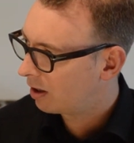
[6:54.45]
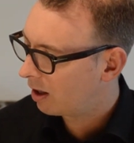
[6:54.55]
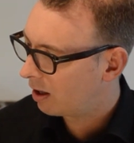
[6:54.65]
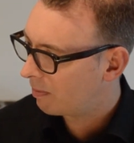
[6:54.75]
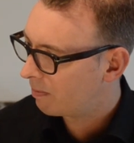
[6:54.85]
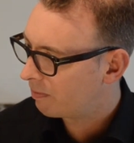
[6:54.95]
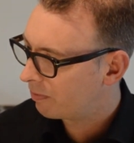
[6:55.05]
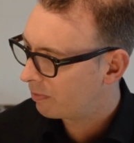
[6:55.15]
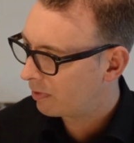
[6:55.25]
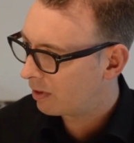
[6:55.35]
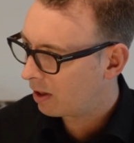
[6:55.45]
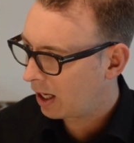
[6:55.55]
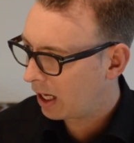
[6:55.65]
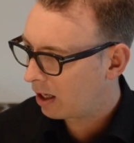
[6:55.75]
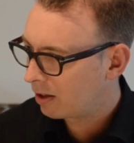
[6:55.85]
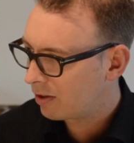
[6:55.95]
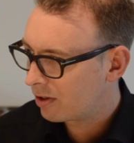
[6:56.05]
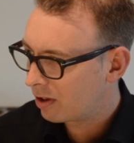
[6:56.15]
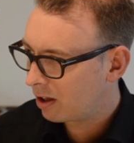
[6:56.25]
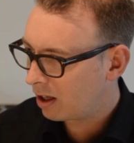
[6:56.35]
Um, and